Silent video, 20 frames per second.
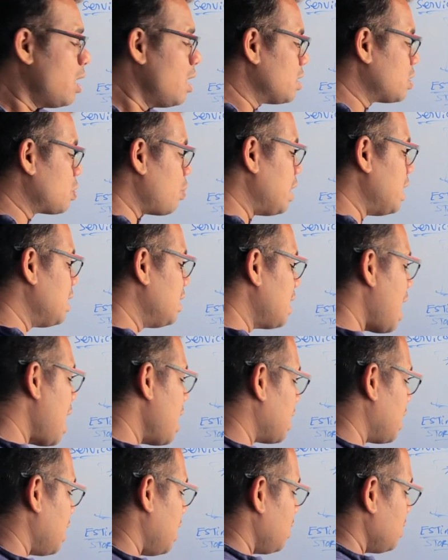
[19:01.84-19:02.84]
So in
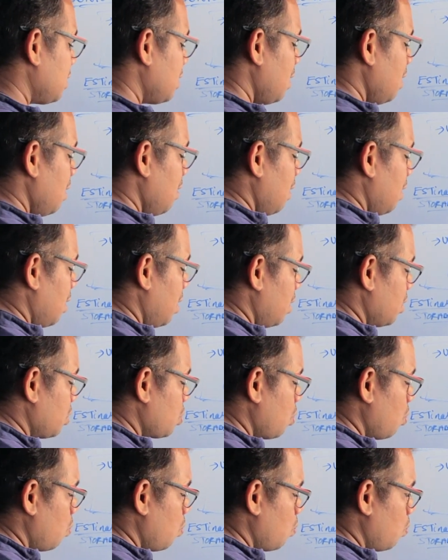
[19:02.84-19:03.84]
that case,
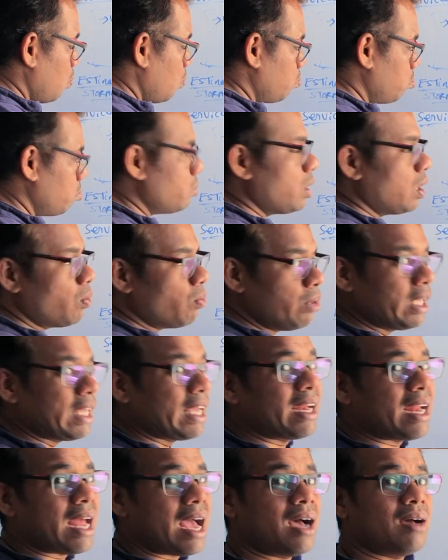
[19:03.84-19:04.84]
so we
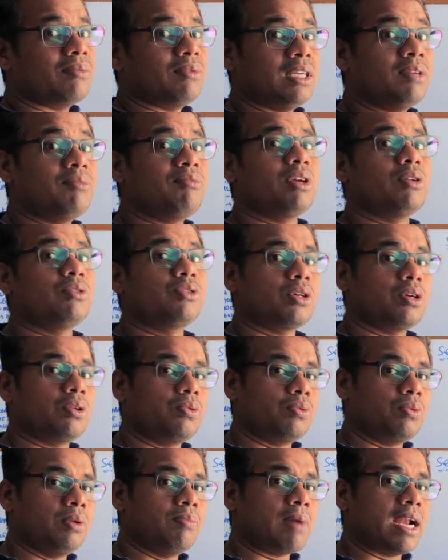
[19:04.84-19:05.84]
can have in future,
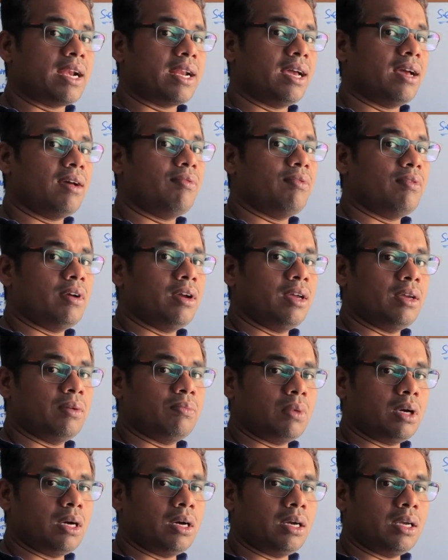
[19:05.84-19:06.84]
we might have a
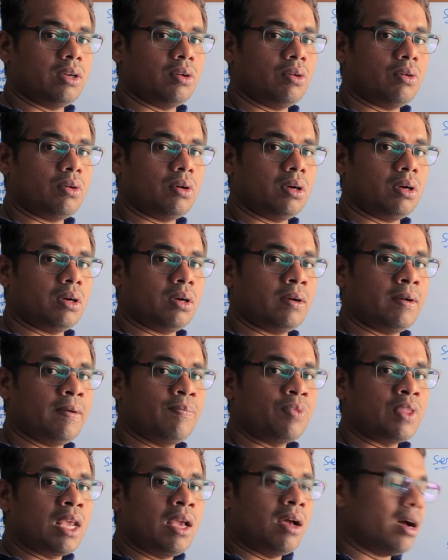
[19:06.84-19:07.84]

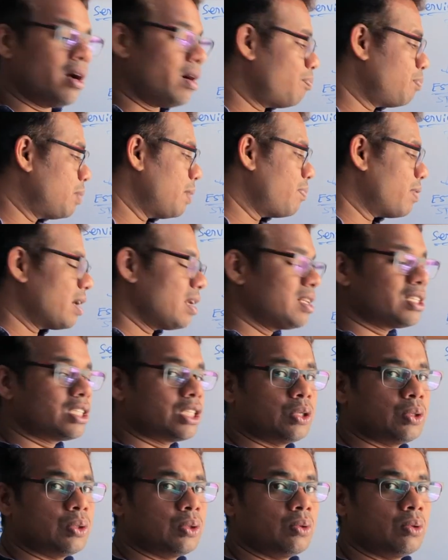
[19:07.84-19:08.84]
preference
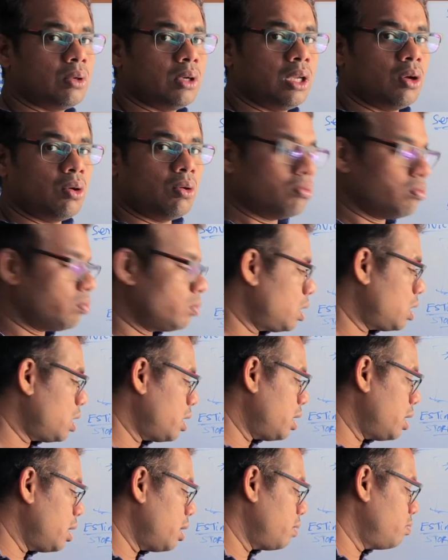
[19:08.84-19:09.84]
to
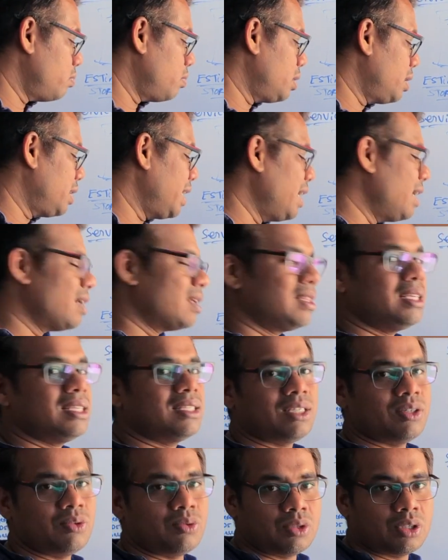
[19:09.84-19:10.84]
delete
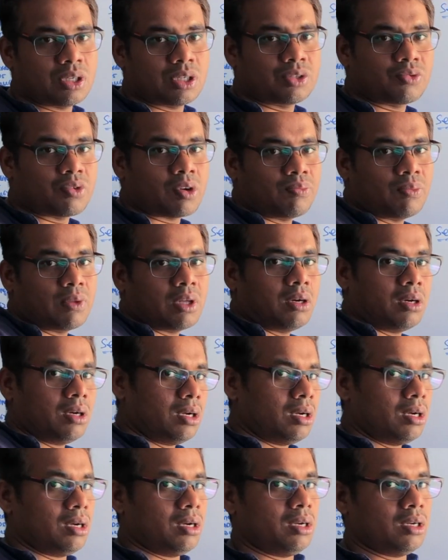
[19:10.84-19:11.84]
these users from
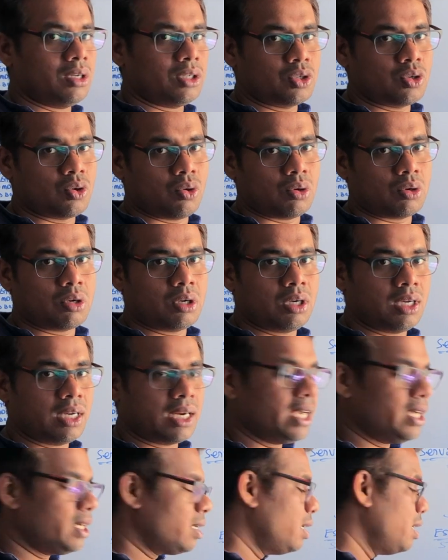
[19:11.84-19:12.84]
the store,
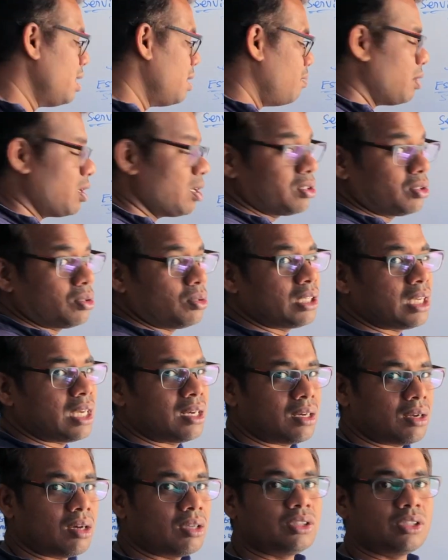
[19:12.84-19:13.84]
right? Because those
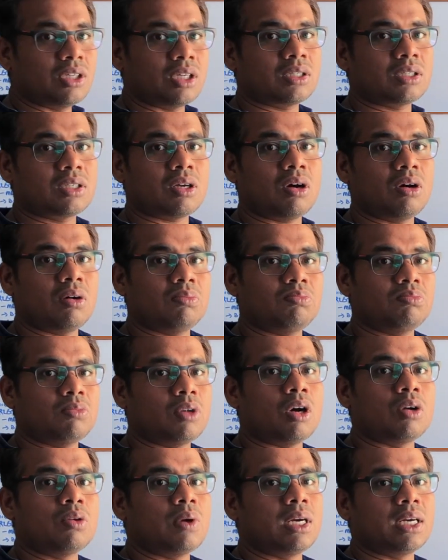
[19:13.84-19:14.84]
are just
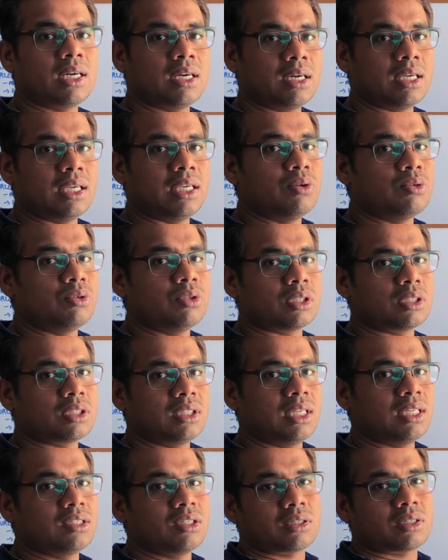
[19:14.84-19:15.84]
unwanted users,
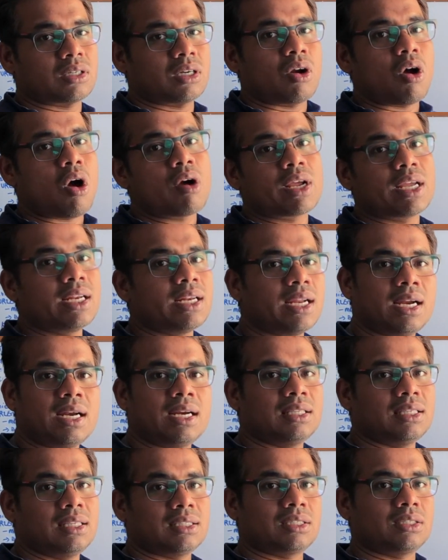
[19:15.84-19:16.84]
they just log in
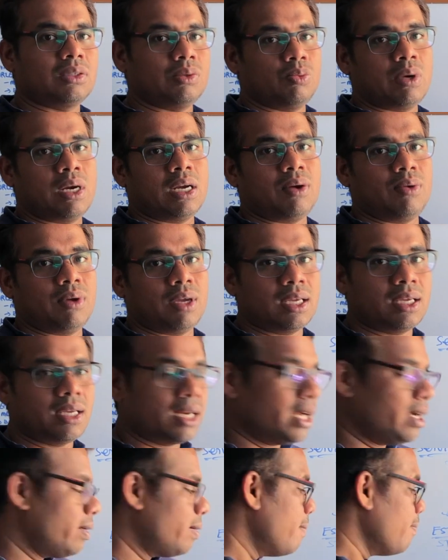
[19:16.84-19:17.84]
and just went away,
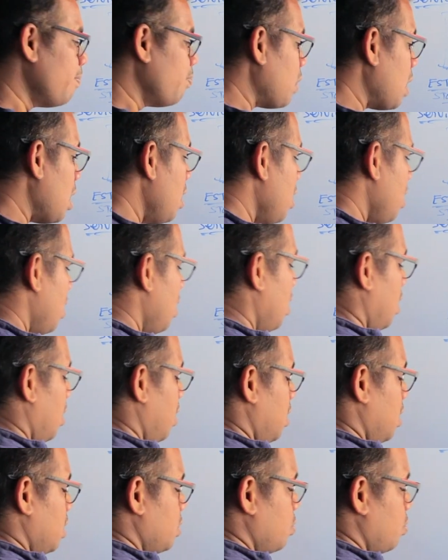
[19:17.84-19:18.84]
right?
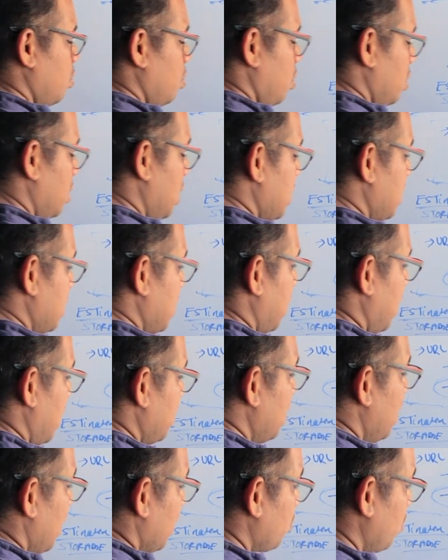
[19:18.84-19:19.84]
So that's the case.
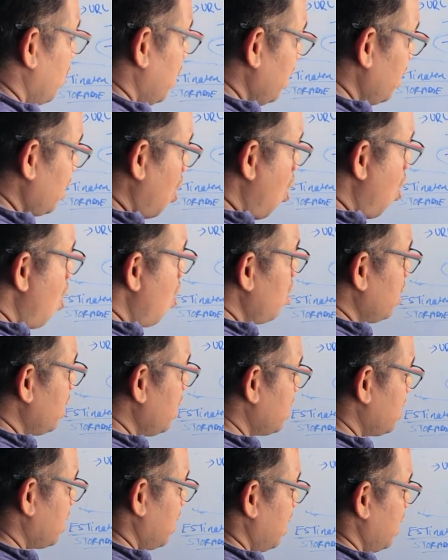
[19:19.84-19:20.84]
So in all
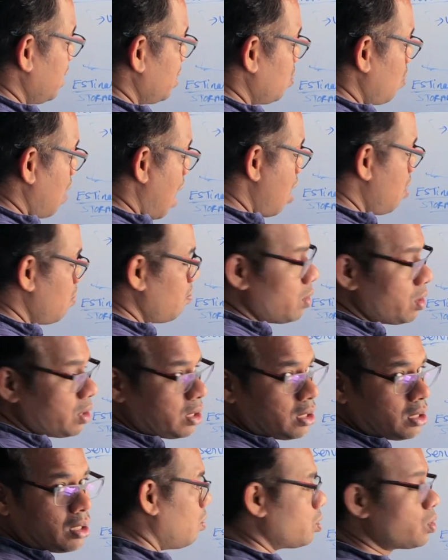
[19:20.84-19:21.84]
these things, how much
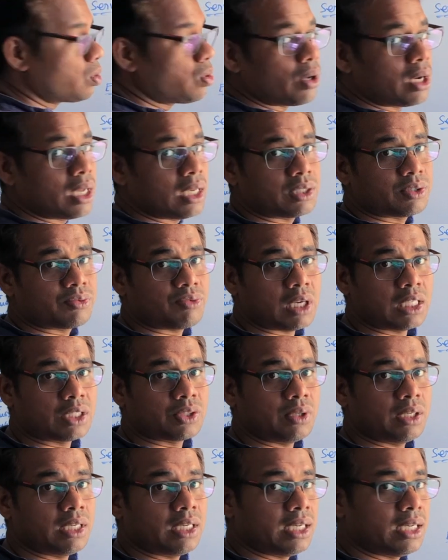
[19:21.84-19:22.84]
storage space
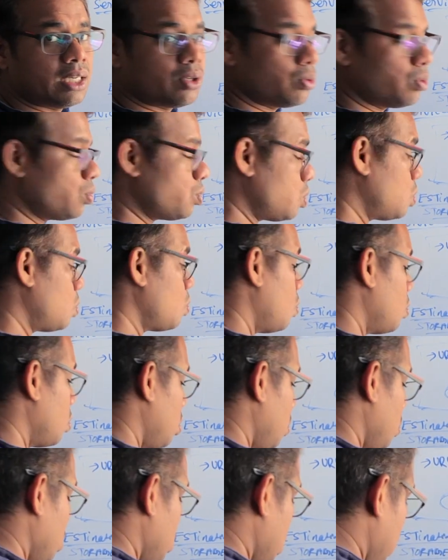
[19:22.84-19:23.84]
we need to store
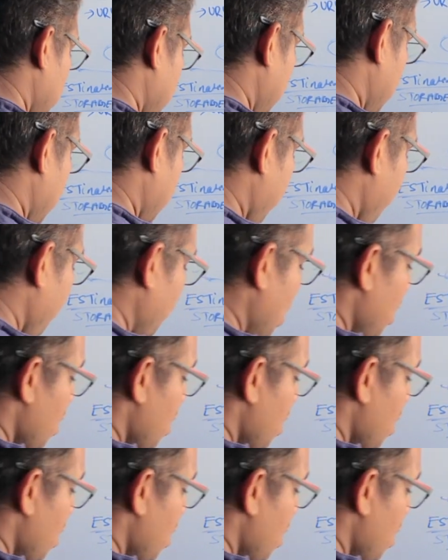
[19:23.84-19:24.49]
those data?